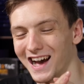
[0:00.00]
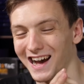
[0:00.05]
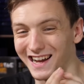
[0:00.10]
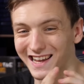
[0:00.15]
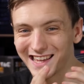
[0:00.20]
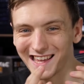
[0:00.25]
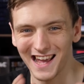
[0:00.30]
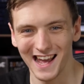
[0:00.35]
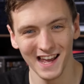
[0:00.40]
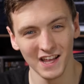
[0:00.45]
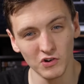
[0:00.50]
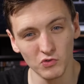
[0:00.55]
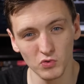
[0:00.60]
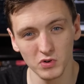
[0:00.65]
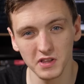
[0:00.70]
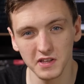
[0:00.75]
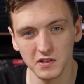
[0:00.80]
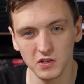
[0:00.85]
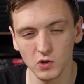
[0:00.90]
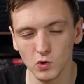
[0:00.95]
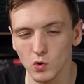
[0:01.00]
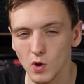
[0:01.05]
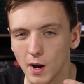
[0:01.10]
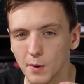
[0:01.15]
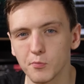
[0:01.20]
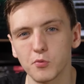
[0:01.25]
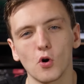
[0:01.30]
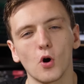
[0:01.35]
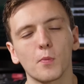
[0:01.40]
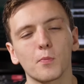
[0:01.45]
I can't really do
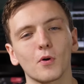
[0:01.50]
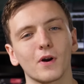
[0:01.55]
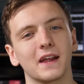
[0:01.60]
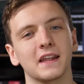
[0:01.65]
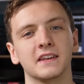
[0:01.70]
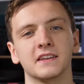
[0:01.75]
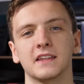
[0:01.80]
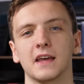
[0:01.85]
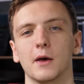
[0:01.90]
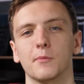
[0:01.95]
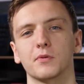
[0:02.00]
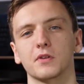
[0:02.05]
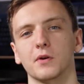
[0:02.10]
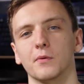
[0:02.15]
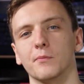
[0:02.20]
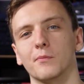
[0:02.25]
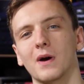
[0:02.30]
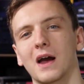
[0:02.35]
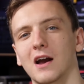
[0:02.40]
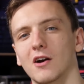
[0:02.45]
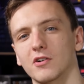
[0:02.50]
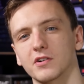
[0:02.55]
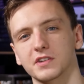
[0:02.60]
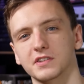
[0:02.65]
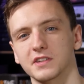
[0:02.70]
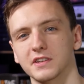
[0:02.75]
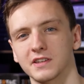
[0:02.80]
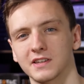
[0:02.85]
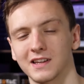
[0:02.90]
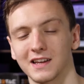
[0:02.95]
a proper in-depth
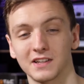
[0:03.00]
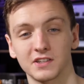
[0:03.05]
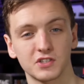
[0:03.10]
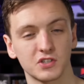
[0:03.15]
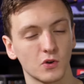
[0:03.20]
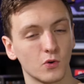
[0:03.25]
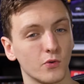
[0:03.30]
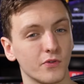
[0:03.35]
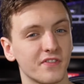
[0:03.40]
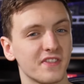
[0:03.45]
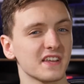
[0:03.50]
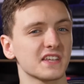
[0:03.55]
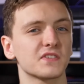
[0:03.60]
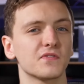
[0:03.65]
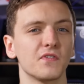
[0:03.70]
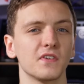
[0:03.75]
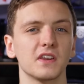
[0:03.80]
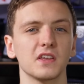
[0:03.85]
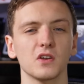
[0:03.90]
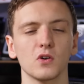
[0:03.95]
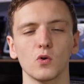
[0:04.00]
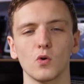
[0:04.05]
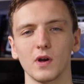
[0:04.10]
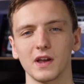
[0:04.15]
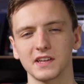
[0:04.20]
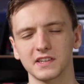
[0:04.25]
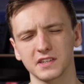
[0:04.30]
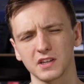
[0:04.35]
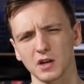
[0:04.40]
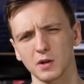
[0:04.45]
comparison, and so this video
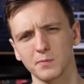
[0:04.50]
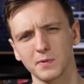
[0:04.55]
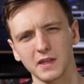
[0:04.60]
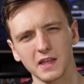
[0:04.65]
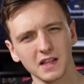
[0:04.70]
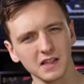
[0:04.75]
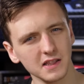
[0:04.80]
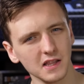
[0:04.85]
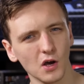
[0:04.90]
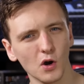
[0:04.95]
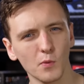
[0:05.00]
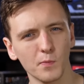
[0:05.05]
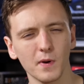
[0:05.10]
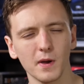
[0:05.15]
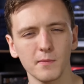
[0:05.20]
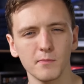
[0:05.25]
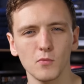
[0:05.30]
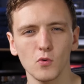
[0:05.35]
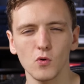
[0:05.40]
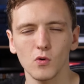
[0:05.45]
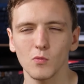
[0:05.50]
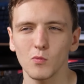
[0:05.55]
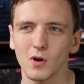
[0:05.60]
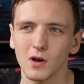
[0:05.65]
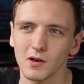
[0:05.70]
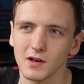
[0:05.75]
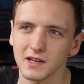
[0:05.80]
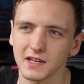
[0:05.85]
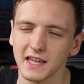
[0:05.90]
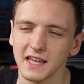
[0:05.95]
is going to be a little bit more,
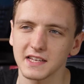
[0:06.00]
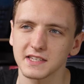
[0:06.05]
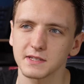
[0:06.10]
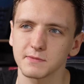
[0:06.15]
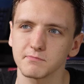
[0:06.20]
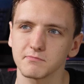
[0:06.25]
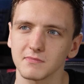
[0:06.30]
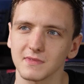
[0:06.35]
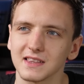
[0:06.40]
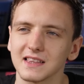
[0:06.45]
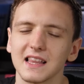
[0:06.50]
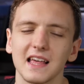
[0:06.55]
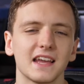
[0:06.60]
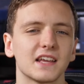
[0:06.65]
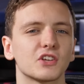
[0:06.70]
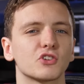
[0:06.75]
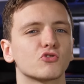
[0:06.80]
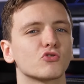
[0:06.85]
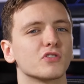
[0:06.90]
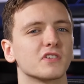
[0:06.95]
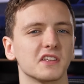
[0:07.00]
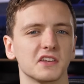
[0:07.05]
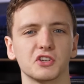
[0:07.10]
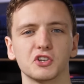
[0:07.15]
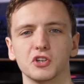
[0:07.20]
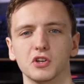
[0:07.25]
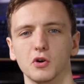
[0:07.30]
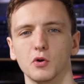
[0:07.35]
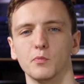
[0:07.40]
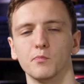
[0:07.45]
well, I guess less
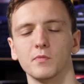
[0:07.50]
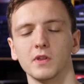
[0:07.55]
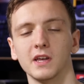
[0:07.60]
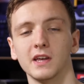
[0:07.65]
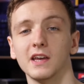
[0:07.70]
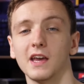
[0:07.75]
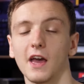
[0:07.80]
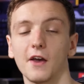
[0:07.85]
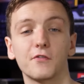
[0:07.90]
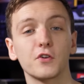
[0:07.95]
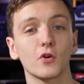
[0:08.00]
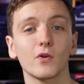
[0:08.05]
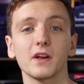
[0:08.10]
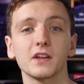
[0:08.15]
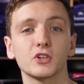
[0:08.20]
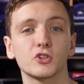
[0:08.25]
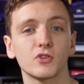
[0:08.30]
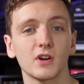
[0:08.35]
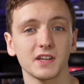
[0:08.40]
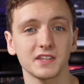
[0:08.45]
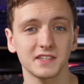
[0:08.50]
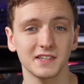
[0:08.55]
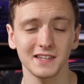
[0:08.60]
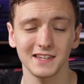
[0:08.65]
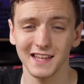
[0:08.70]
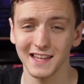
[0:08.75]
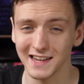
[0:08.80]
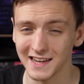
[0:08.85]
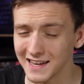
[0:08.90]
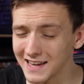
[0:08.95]
traditional. If you're
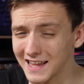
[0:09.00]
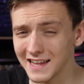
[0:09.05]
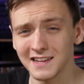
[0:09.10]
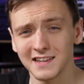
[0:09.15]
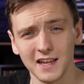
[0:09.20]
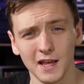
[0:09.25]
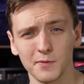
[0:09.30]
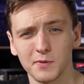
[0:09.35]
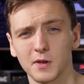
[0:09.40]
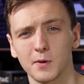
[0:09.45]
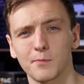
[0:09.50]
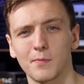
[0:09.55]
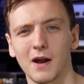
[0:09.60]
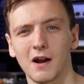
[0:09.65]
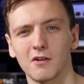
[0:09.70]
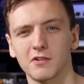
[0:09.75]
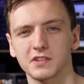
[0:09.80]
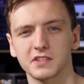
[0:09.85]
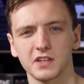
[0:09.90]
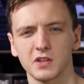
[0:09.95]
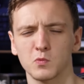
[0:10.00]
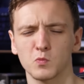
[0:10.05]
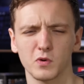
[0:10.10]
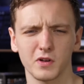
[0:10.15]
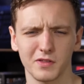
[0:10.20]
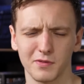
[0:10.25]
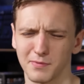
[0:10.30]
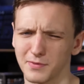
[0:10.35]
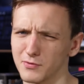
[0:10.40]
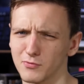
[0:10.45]
interested in an in-depth comparison
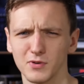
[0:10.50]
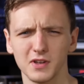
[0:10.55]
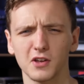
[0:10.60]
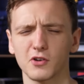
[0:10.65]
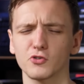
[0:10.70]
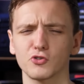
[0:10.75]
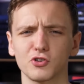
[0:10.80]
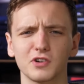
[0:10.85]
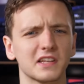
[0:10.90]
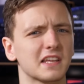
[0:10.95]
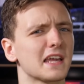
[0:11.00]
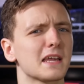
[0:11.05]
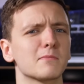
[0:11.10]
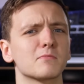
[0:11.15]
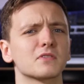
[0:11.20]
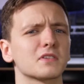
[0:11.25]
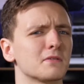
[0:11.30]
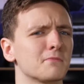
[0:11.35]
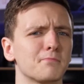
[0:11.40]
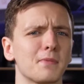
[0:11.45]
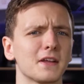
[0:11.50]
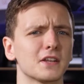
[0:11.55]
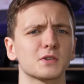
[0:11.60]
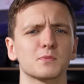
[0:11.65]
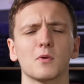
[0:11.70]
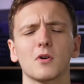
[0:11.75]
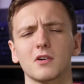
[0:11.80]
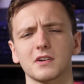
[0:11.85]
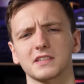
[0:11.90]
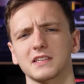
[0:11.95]
with 300 games and
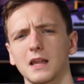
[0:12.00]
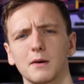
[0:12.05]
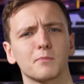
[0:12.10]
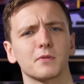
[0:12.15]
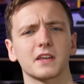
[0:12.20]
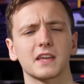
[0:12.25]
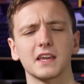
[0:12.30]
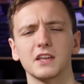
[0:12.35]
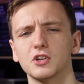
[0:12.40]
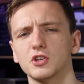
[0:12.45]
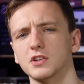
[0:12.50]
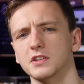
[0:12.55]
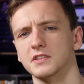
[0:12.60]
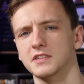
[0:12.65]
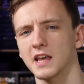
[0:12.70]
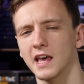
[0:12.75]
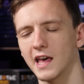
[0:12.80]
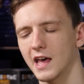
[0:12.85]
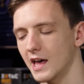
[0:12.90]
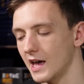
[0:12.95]
benchmarks and applications